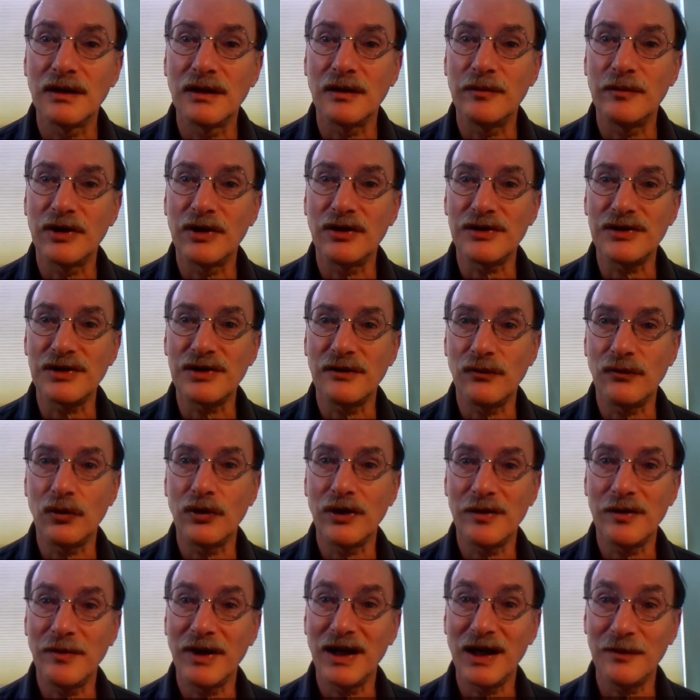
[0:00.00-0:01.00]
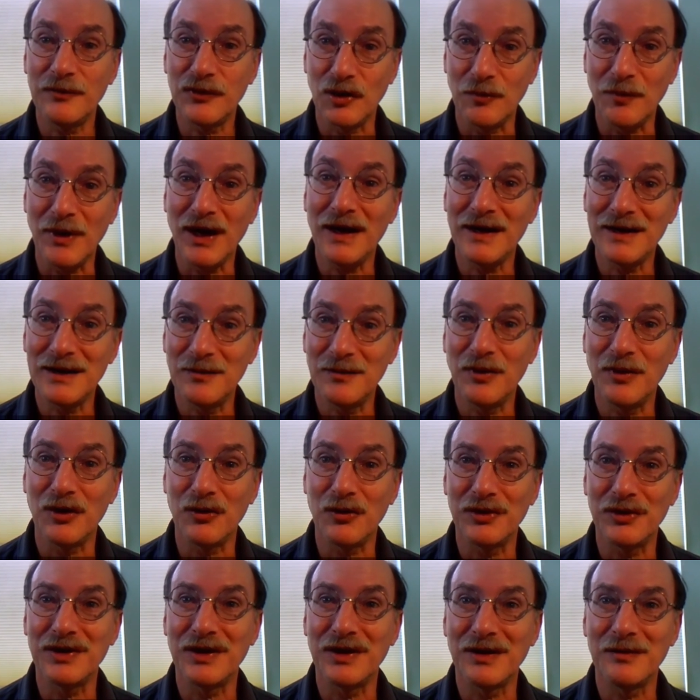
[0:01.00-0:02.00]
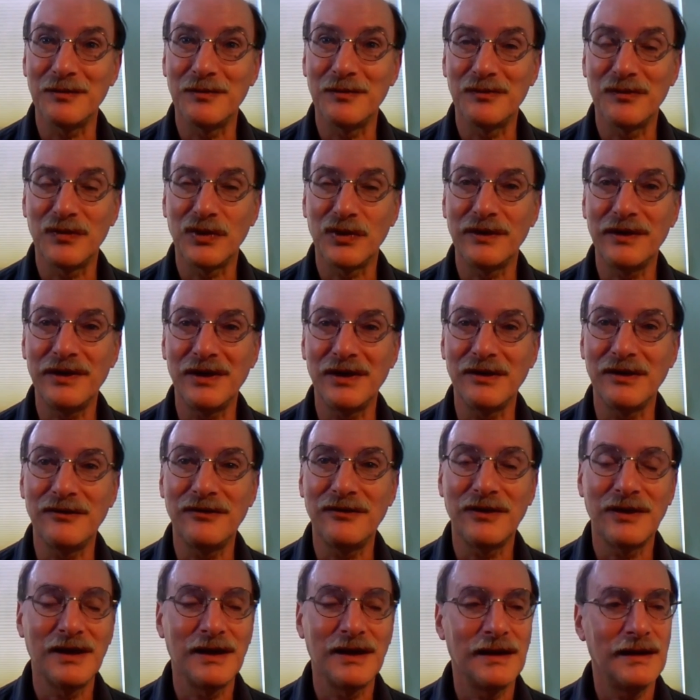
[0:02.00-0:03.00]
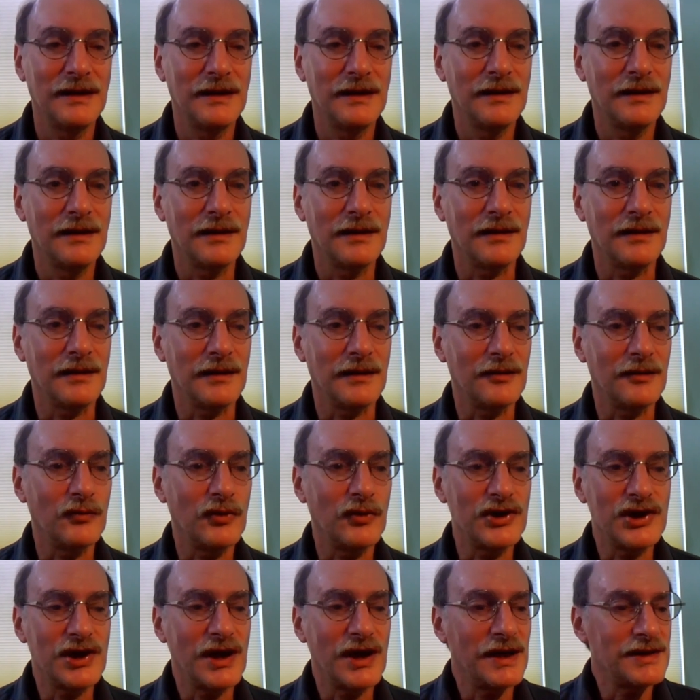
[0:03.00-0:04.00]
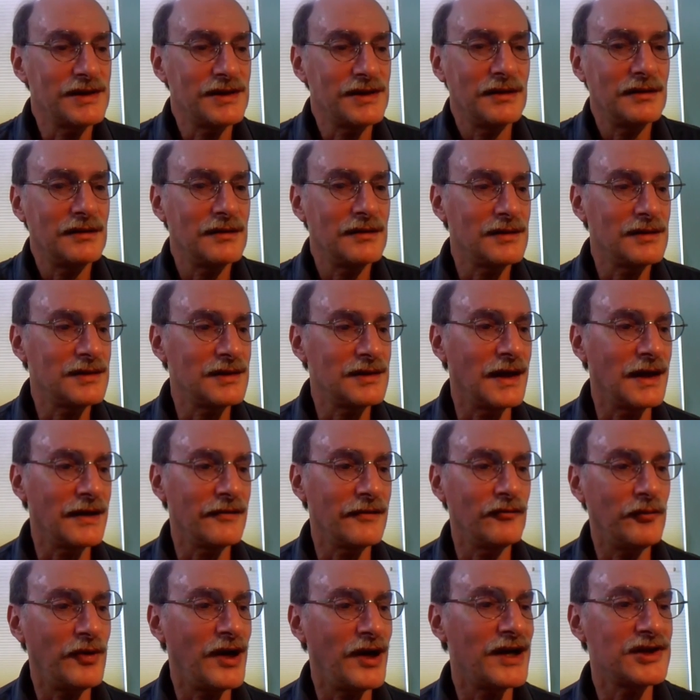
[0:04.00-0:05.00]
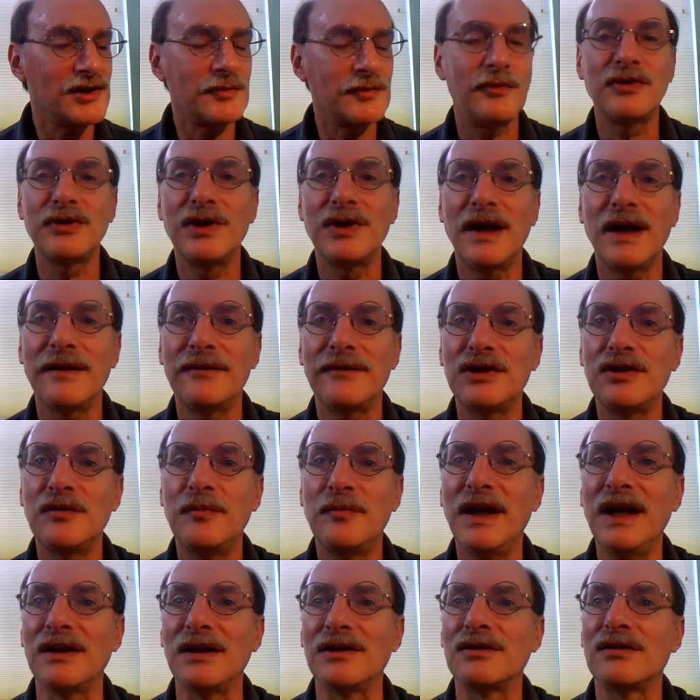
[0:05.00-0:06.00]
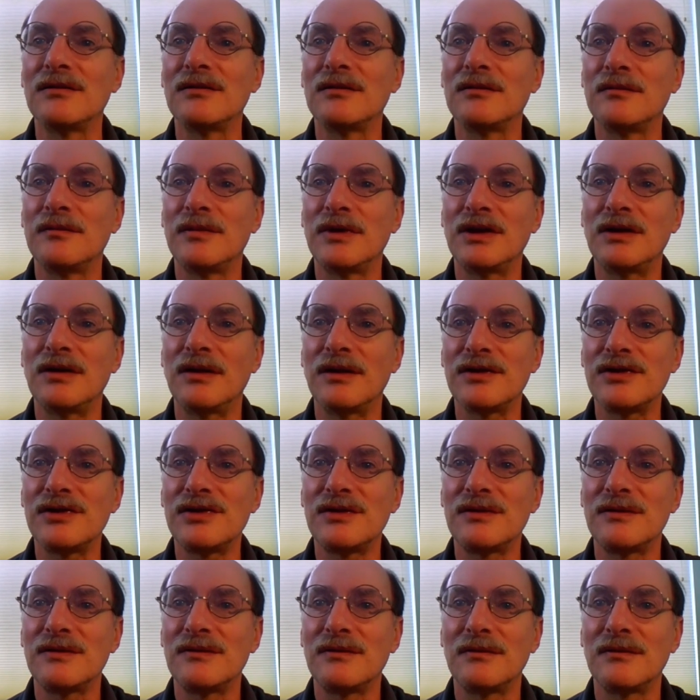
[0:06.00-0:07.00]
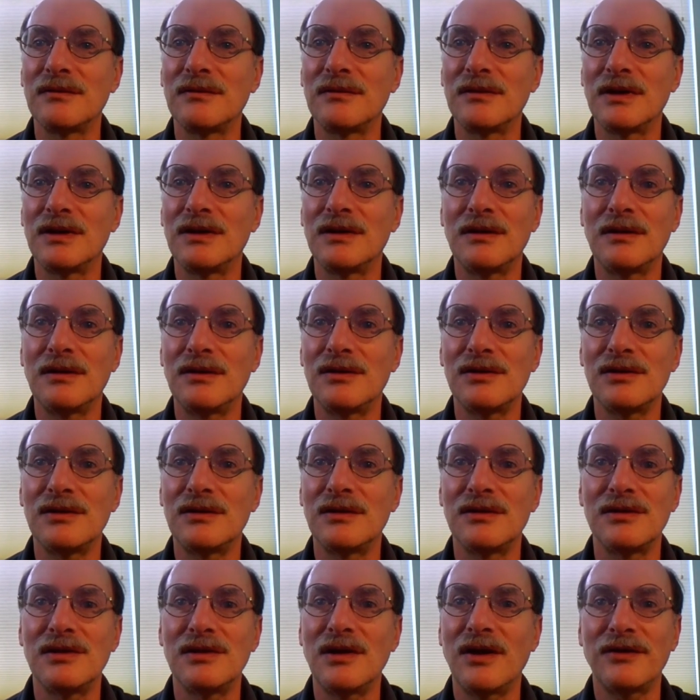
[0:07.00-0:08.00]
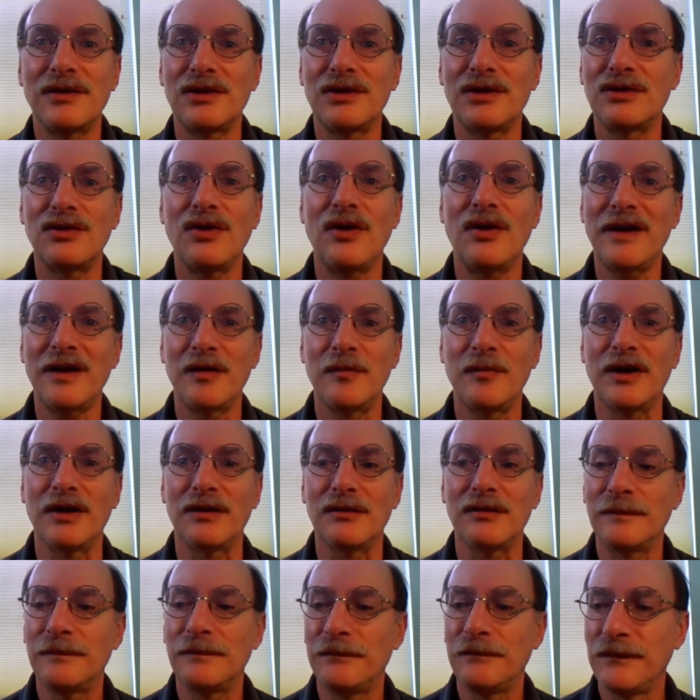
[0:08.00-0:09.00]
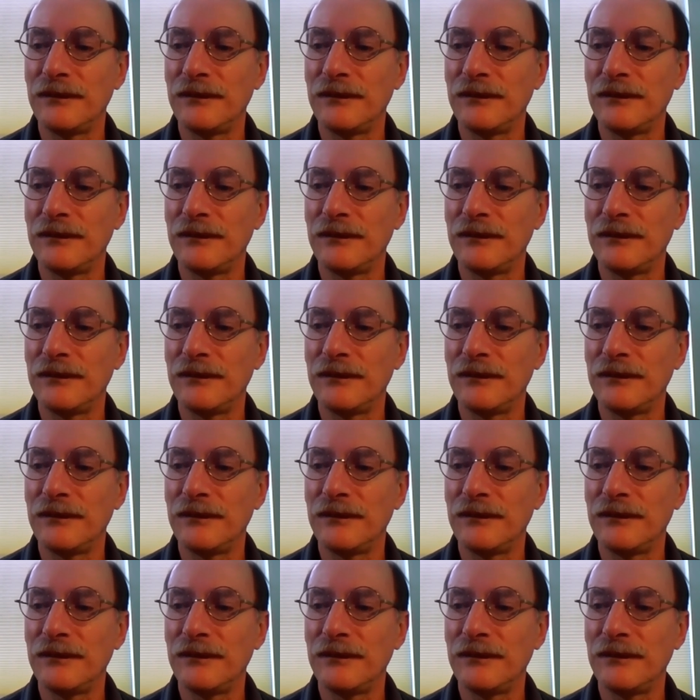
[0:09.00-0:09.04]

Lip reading: because they've already made up their mind about what they believe, in which case then it's not even possible to have a debate because then there's nothing to talk about.